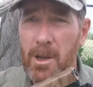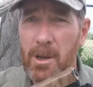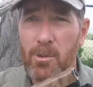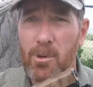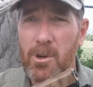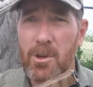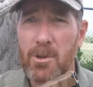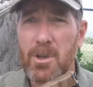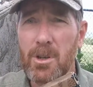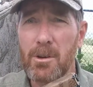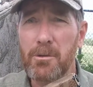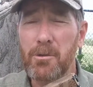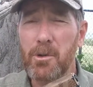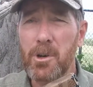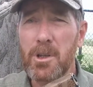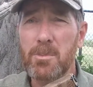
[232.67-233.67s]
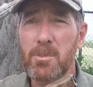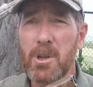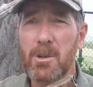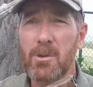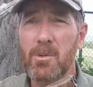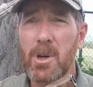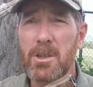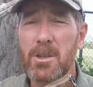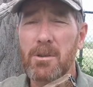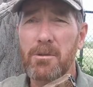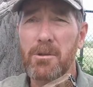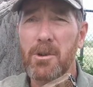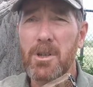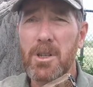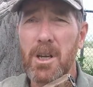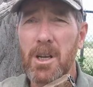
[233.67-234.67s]
They were using a 40 Smith & Wesson
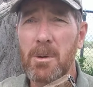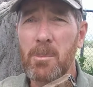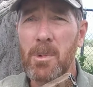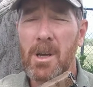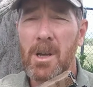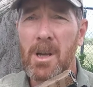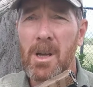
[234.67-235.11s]
for a time